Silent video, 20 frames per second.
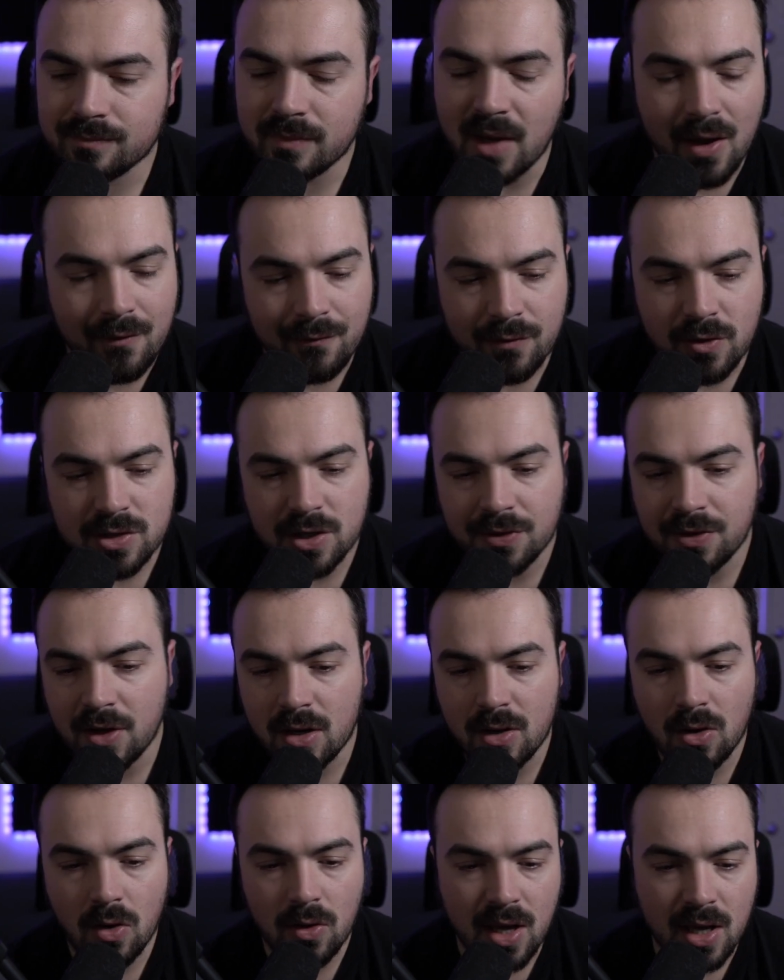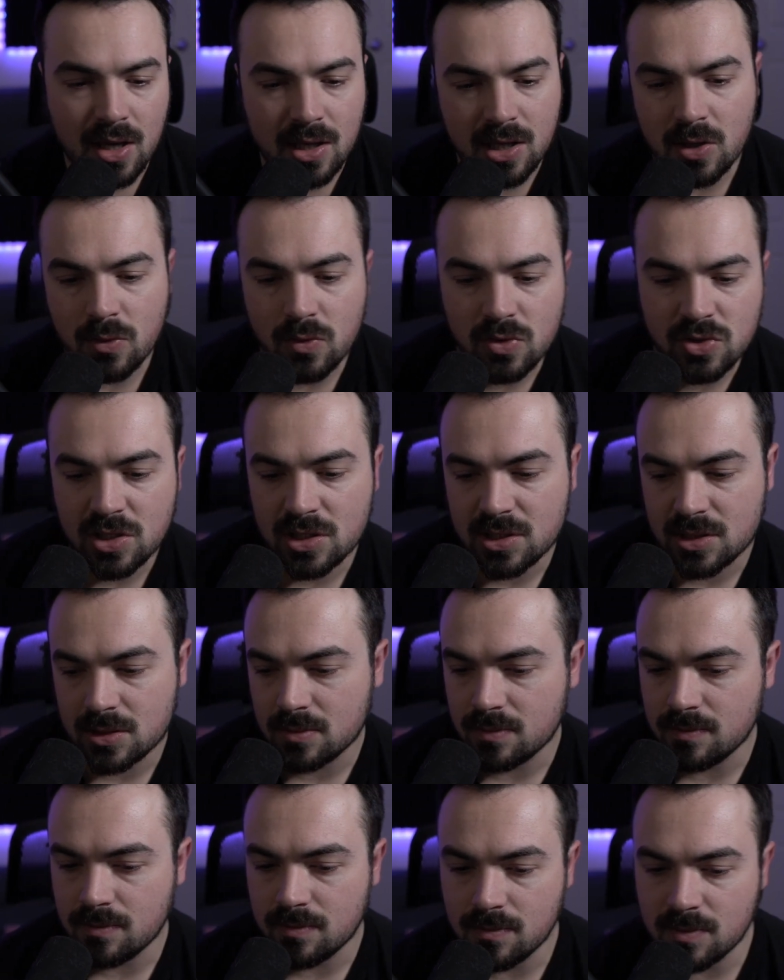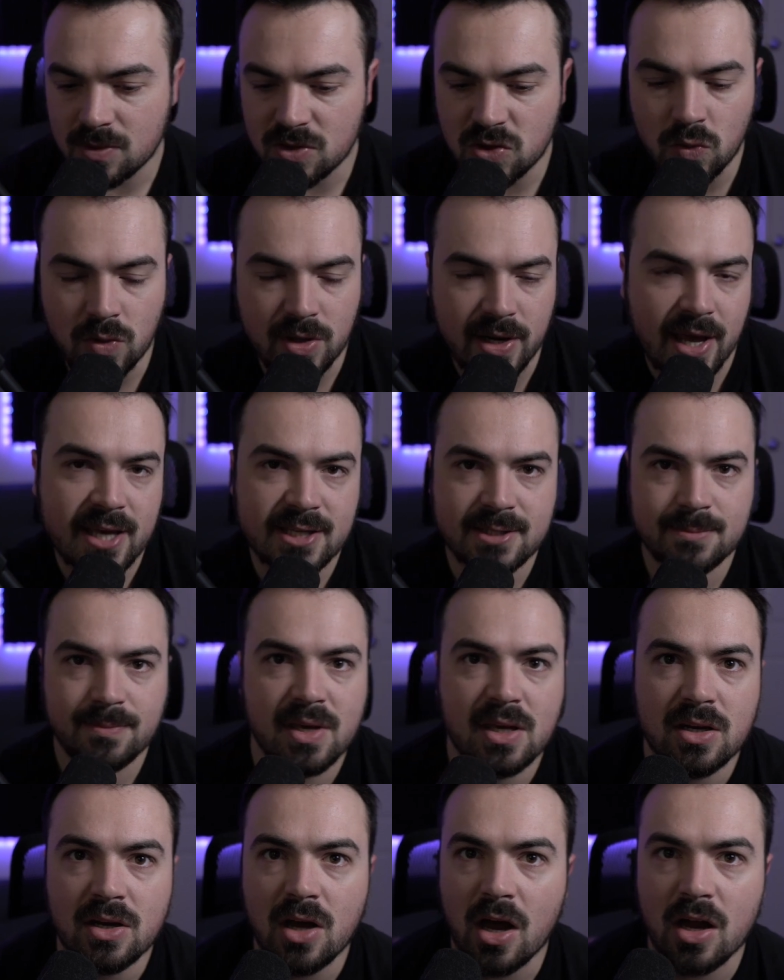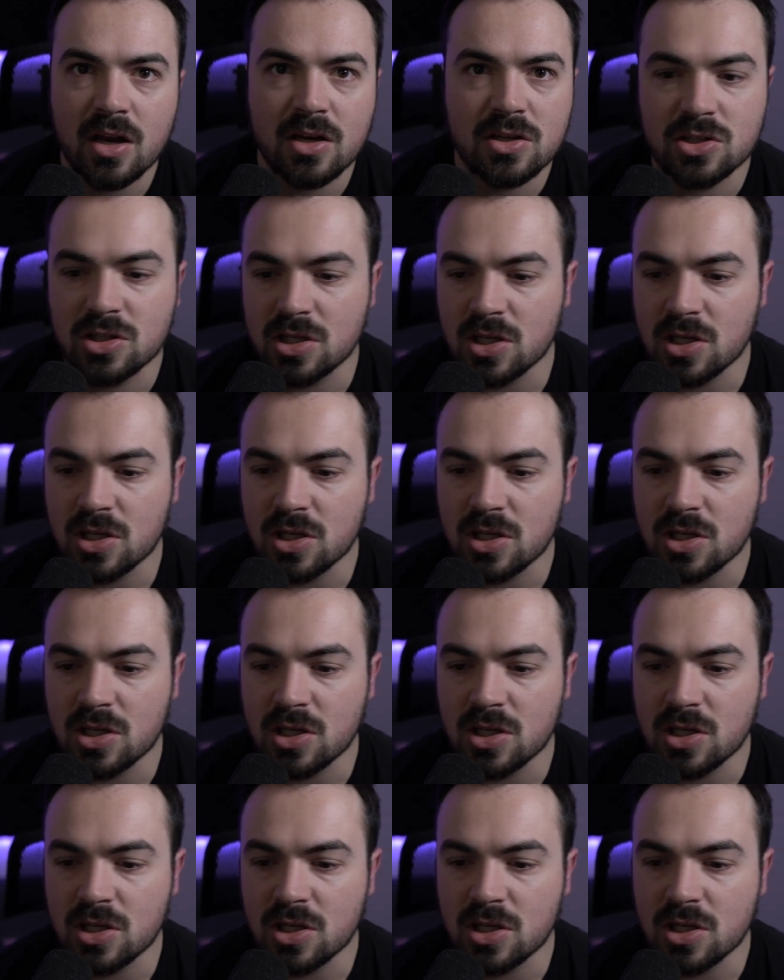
at first I thought, okay, he was just doing espionage.